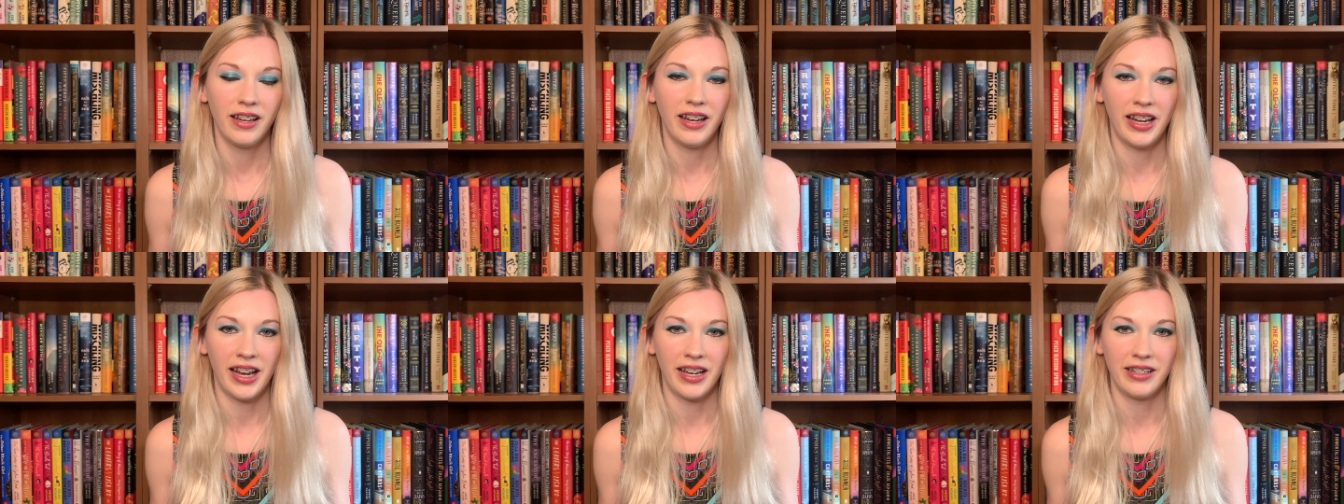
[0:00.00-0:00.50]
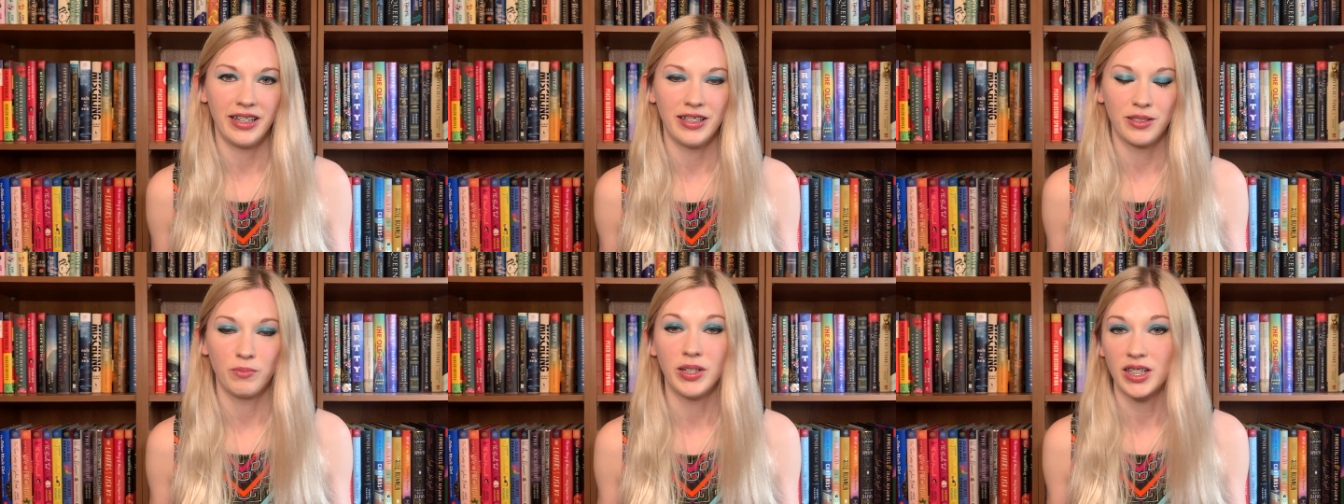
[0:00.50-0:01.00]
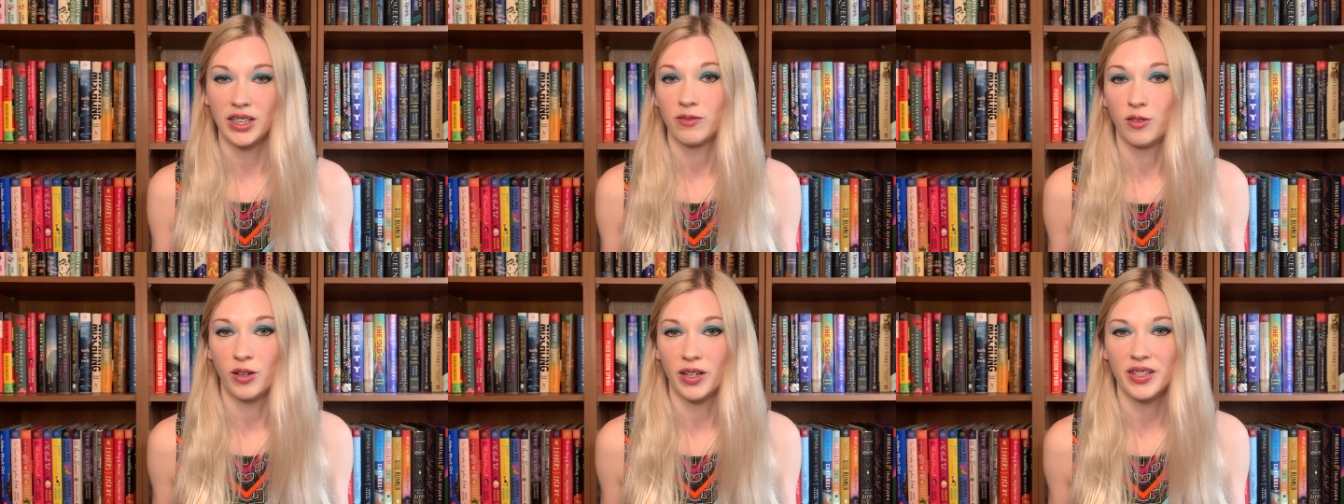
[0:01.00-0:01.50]
and his mission, of
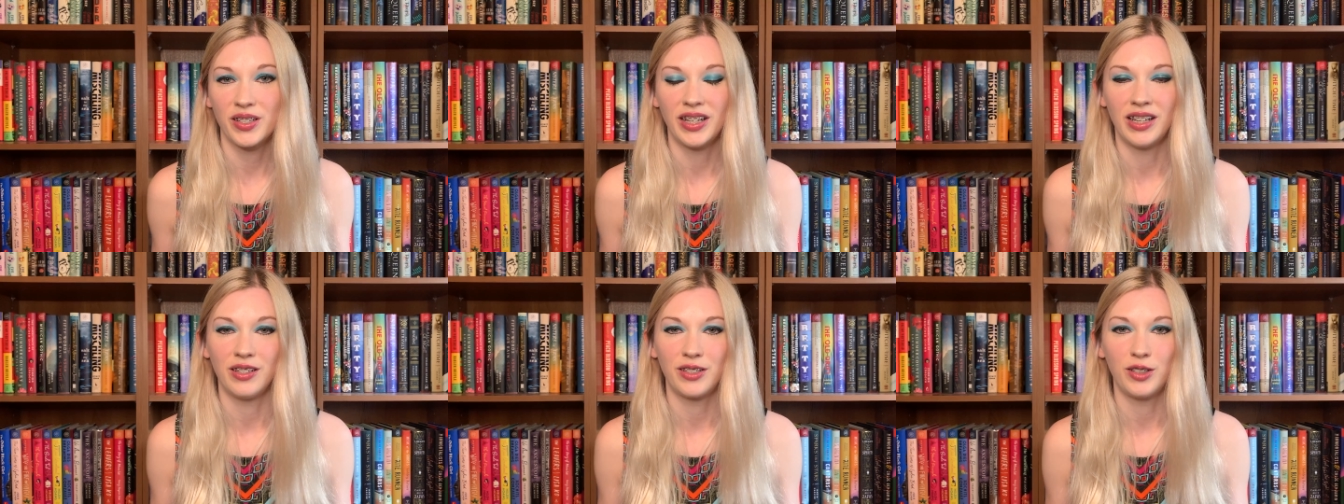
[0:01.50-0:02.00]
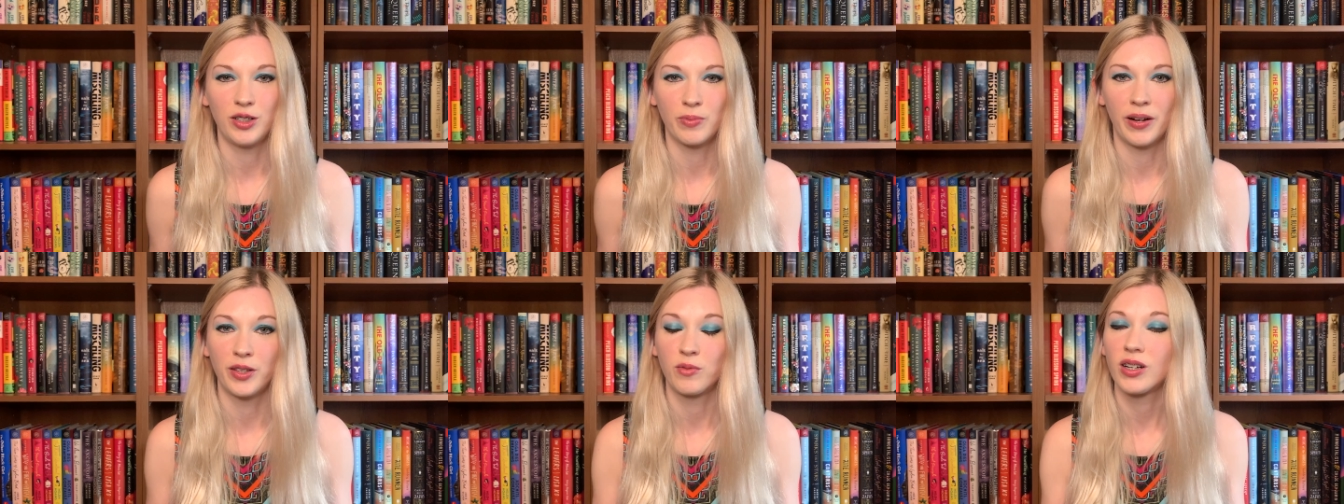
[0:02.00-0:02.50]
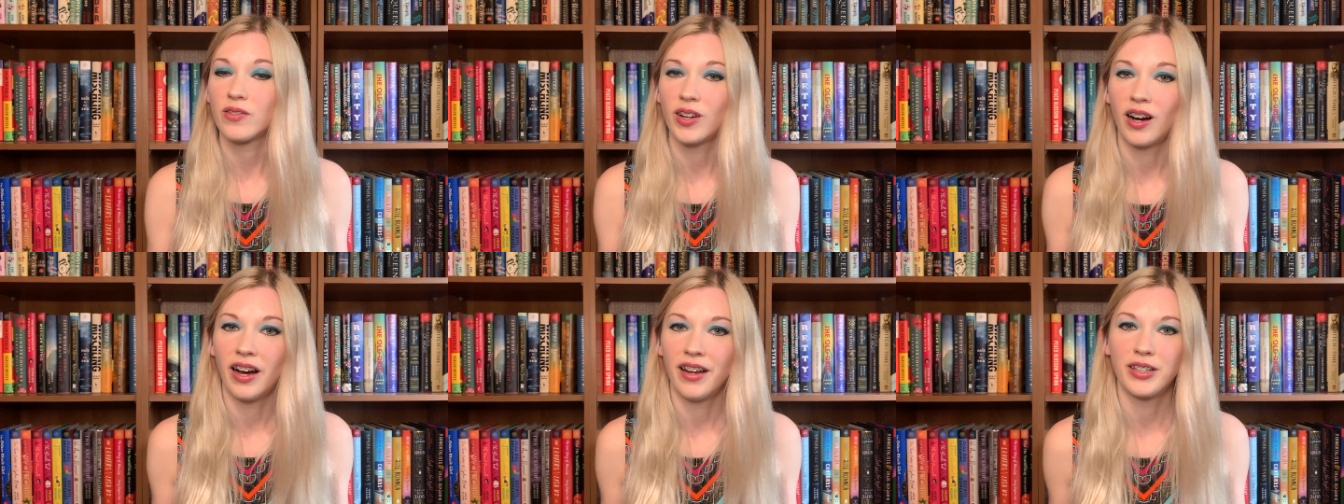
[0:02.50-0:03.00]
course, is to spread the word of
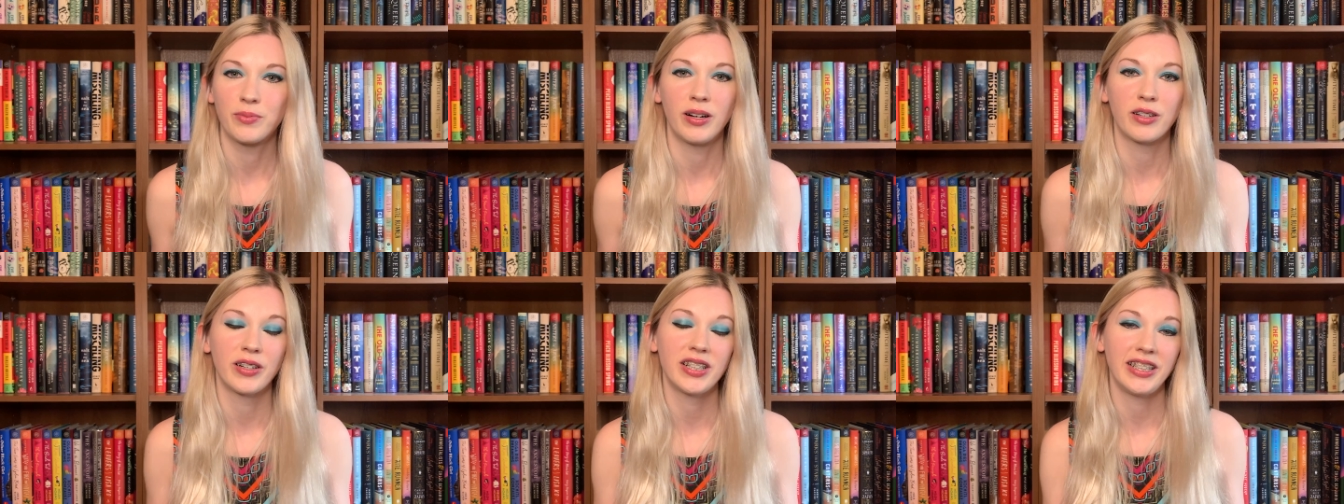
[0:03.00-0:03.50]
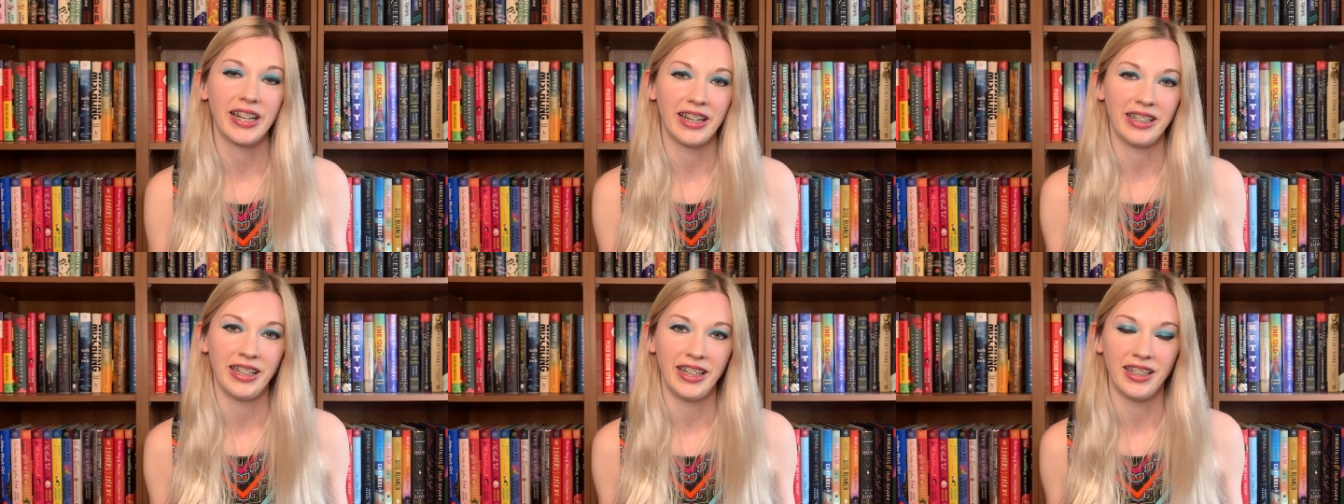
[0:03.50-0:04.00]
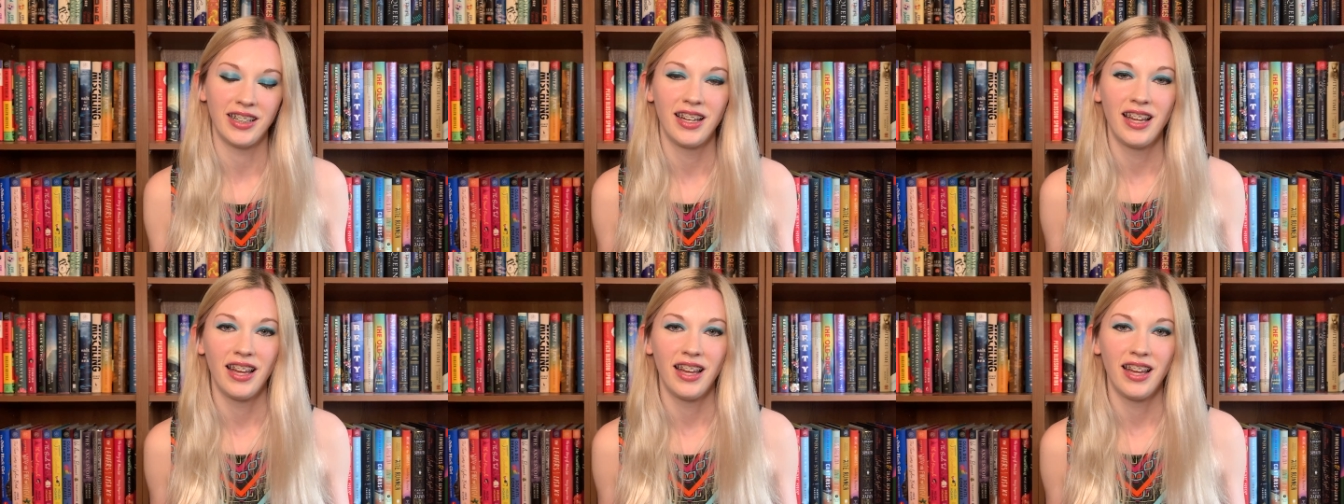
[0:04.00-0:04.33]
God, spread Christianity,